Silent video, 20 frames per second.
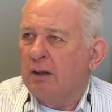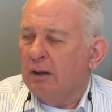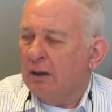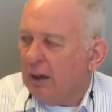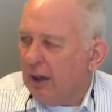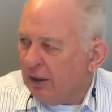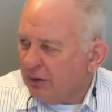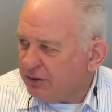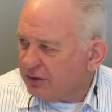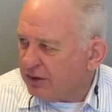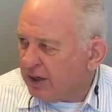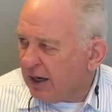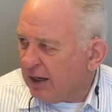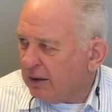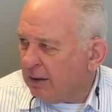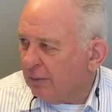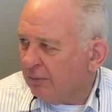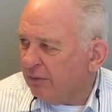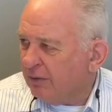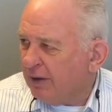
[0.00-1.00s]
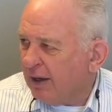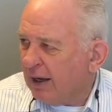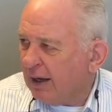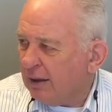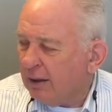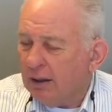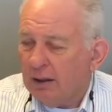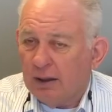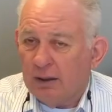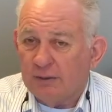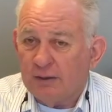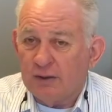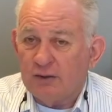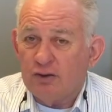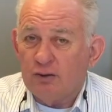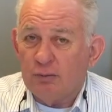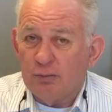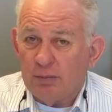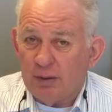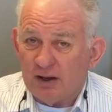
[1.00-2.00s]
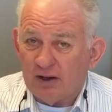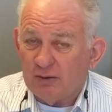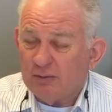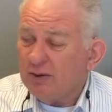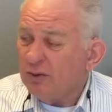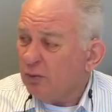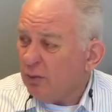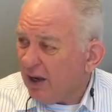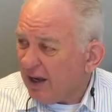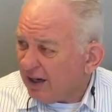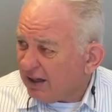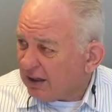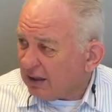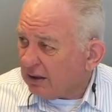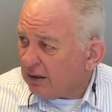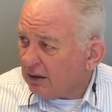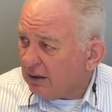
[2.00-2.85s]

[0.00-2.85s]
I'll stand up for that, then you better be ready.